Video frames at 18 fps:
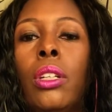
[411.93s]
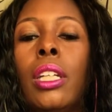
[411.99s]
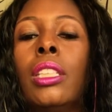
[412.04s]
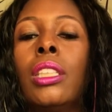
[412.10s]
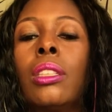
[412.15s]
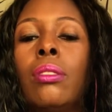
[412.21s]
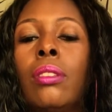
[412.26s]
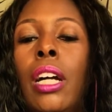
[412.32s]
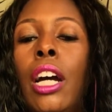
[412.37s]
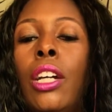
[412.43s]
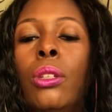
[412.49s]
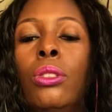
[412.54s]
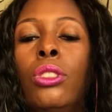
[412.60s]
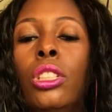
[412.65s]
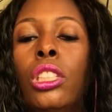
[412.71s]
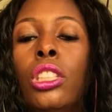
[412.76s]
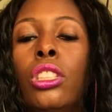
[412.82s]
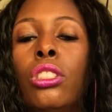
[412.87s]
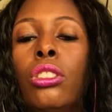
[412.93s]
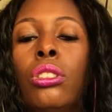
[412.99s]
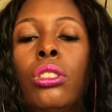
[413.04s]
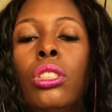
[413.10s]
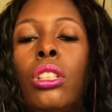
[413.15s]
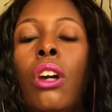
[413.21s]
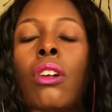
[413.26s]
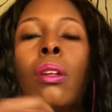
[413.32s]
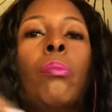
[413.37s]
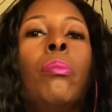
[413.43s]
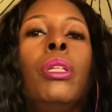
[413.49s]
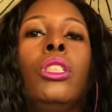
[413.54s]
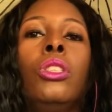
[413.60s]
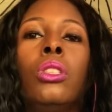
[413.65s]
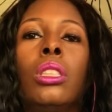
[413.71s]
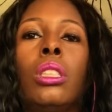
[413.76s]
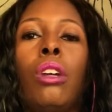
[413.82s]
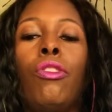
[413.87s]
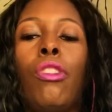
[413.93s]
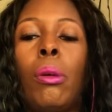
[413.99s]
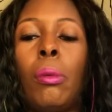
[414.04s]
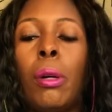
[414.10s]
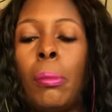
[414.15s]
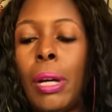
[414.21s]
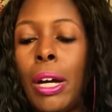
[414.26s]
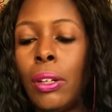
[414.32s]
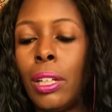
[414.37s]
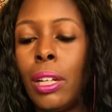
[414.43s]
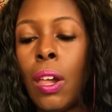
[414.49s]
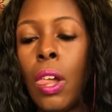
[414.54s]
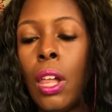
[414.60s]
And so now you're just starting to beat yourself up about it.